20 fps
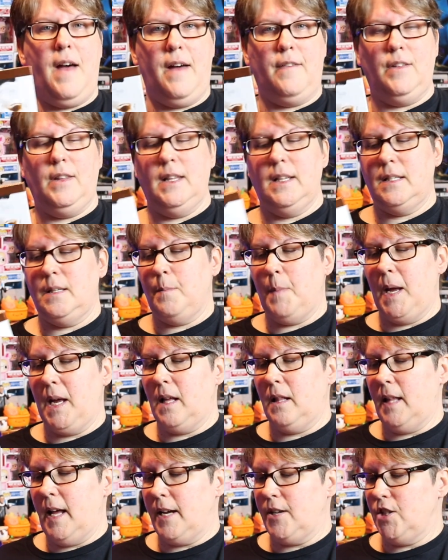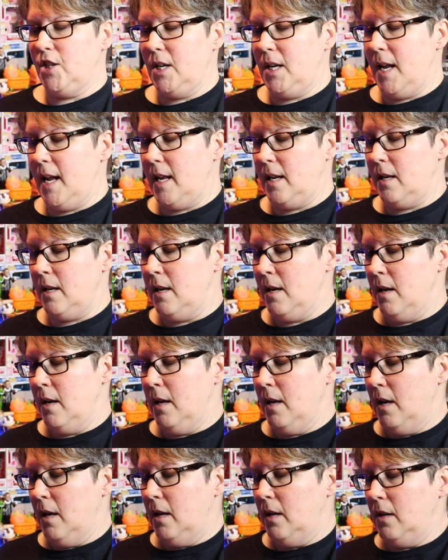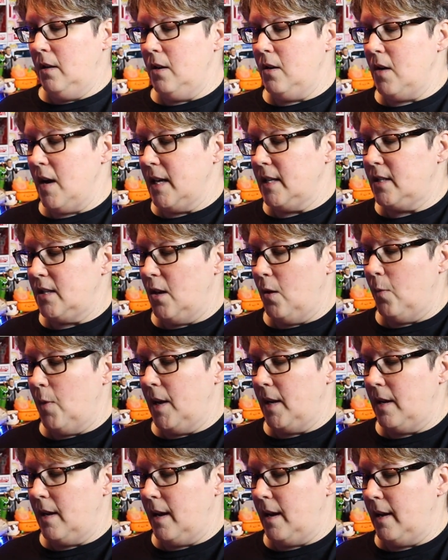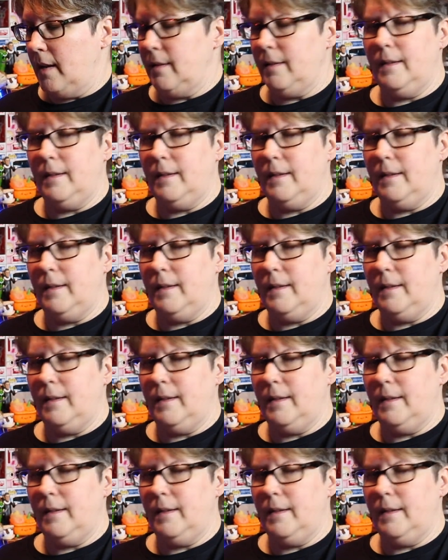having this in my collection. And you guys know what what